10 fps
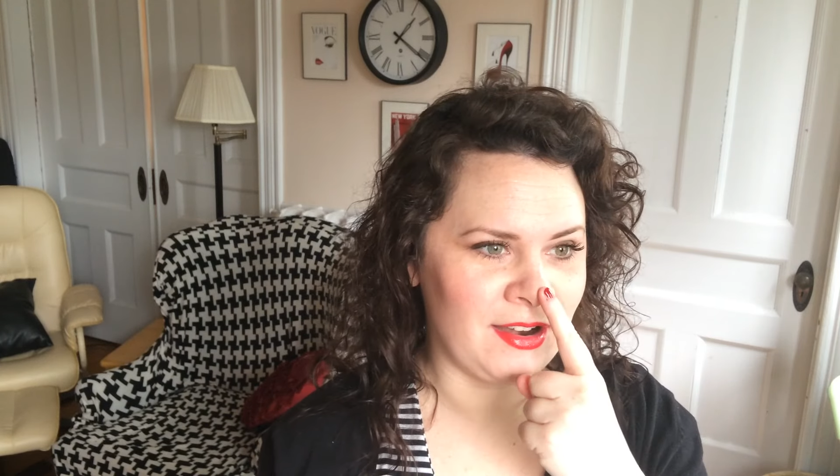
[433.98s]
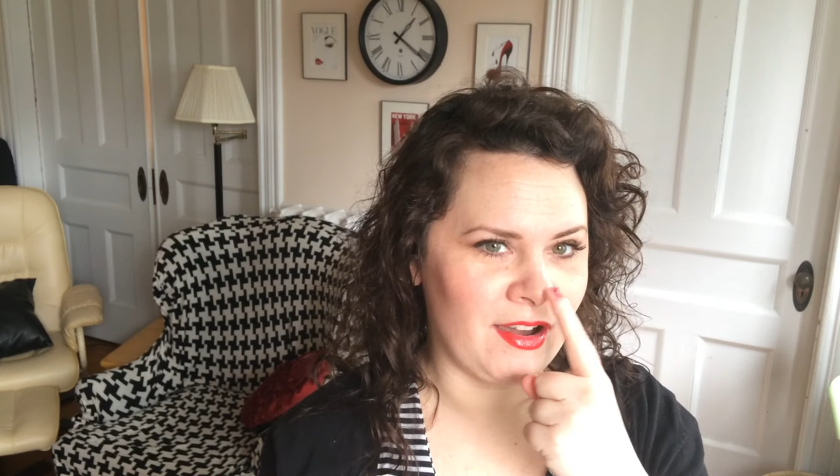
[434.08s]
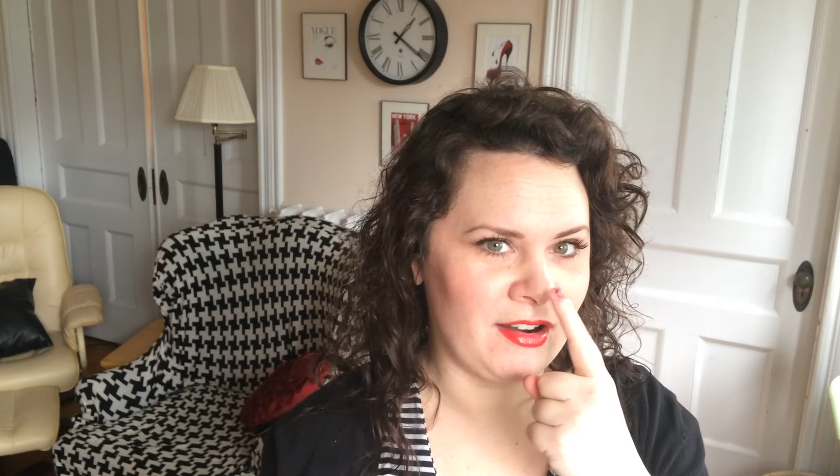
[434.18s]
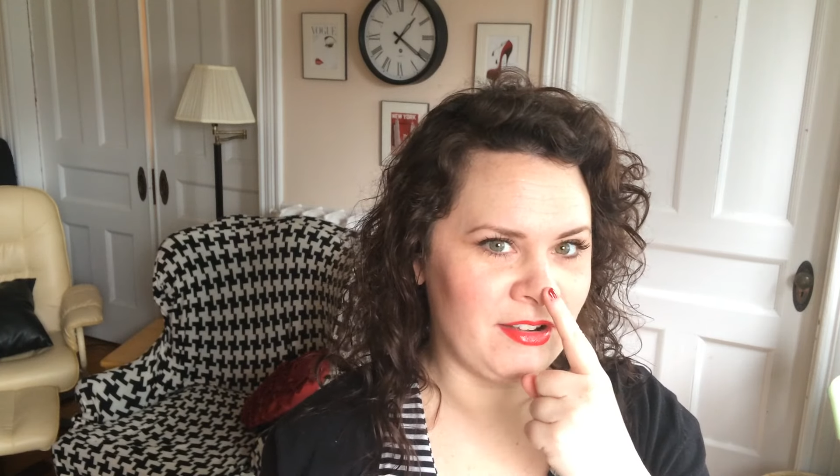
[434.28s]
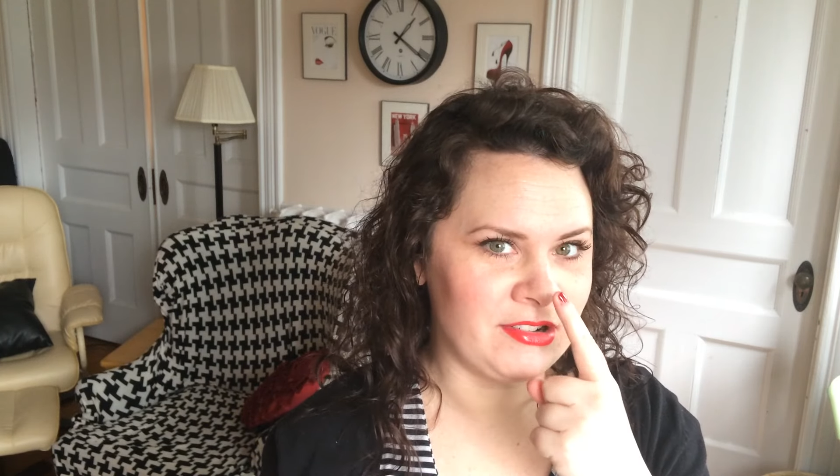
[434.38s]

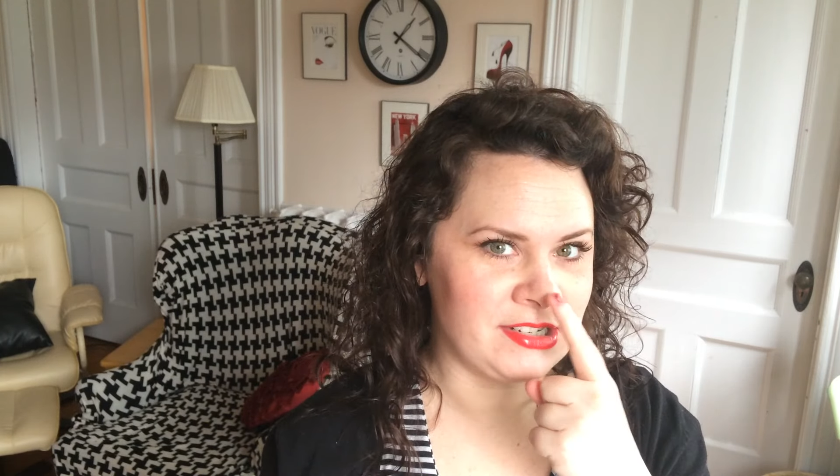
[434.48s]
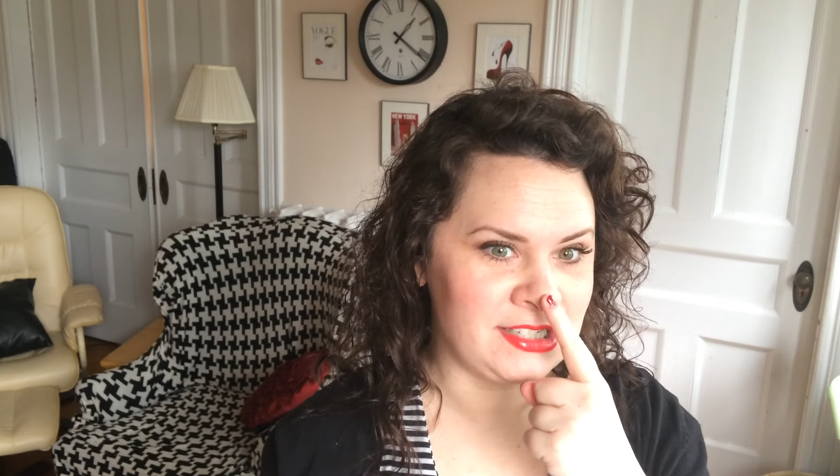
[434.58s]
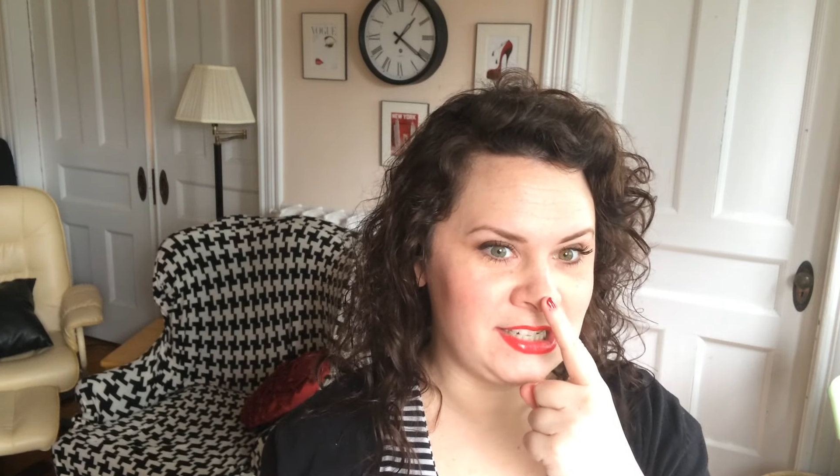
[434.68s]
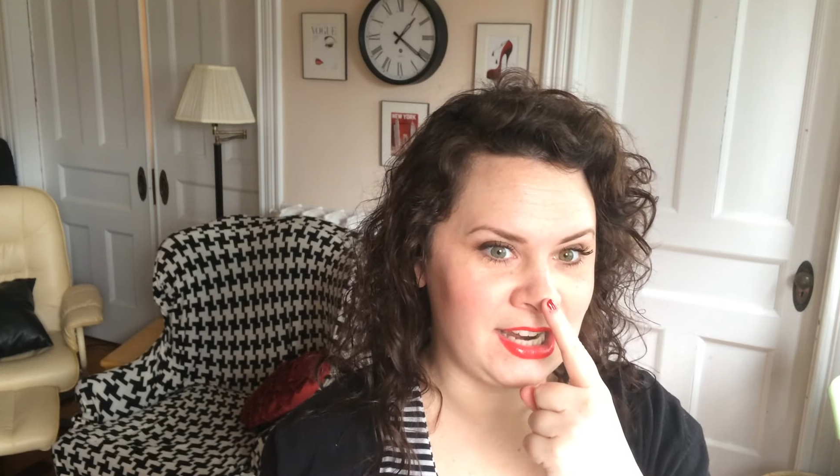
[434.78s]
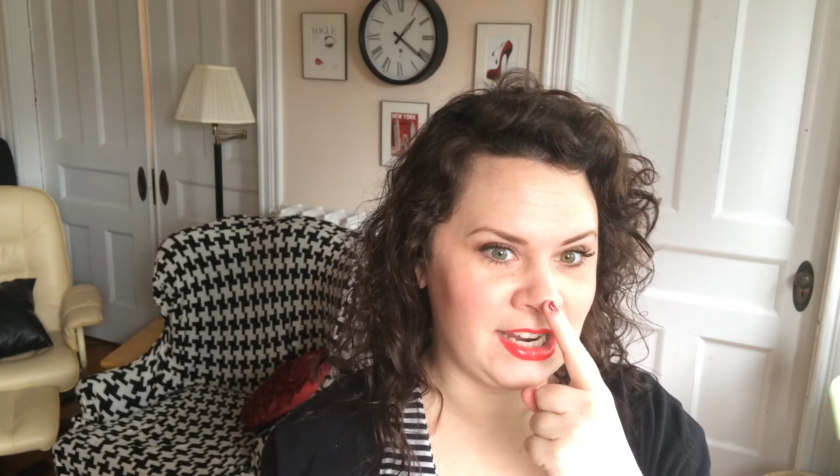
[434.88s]
not
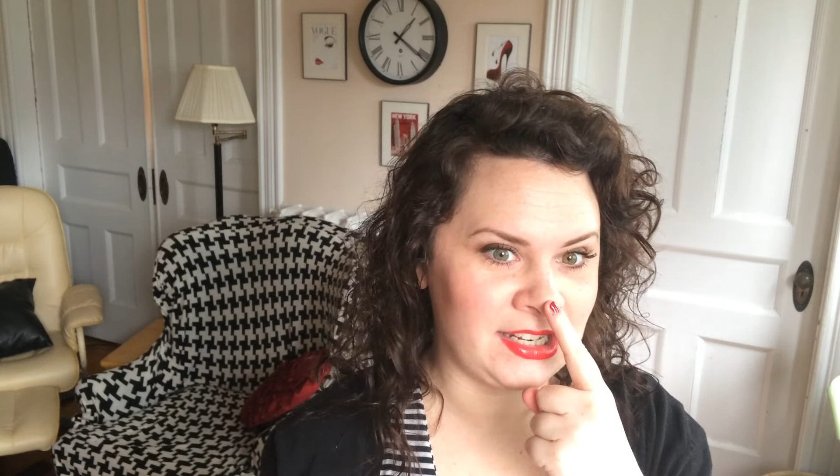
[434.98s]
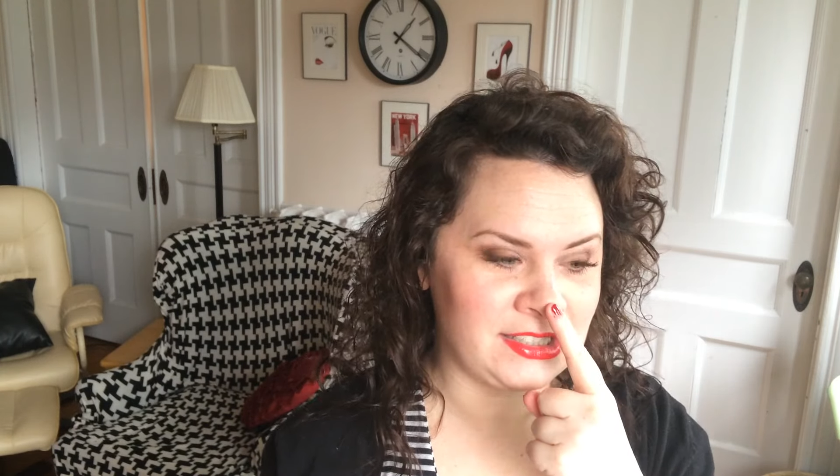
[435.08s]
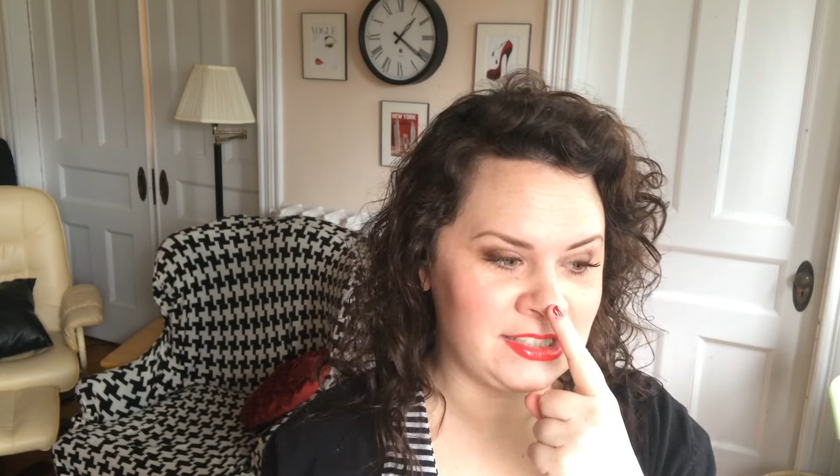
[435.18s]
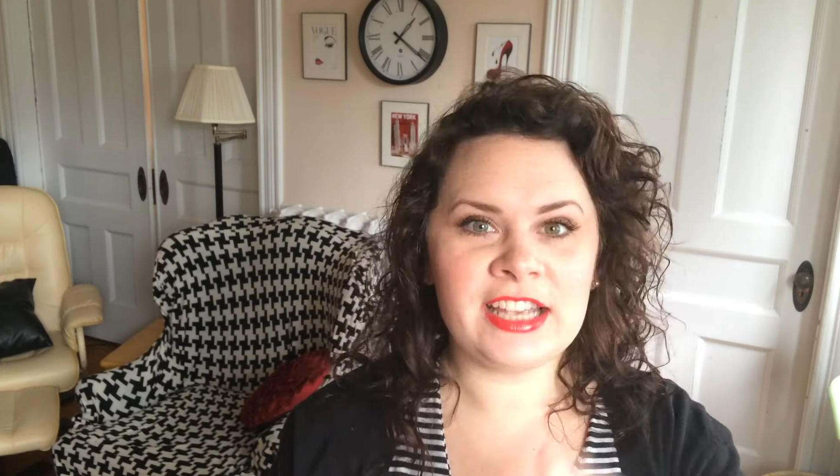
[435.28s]
understand.